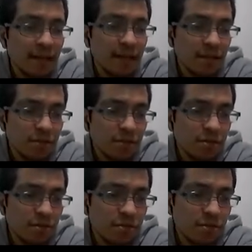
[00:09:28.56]
So
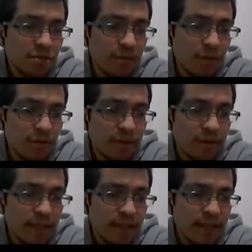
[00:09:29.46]
we plot the
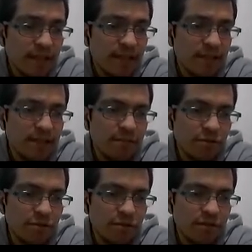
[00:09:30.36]
distribution of
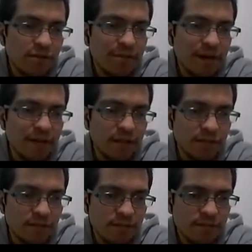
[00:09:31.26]

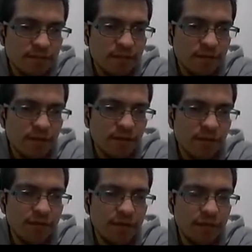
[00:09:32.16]
separation
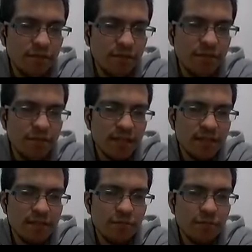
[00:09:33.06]
of these objects
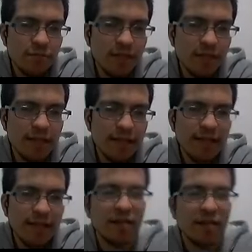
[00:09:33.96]
with
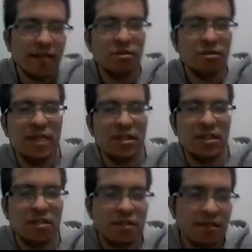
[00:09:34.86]
the cross match
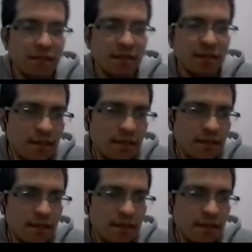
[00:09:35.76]
in
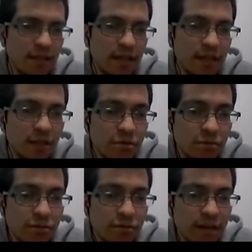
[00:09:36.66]
MPC. So
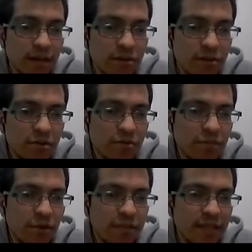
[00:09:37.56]
we are going to
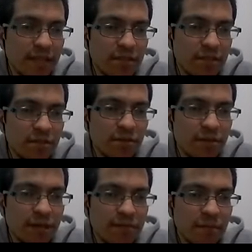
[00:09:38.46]
plot an
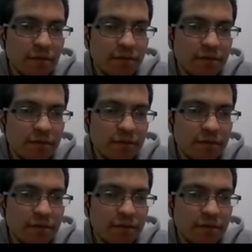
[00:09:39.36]
histogram of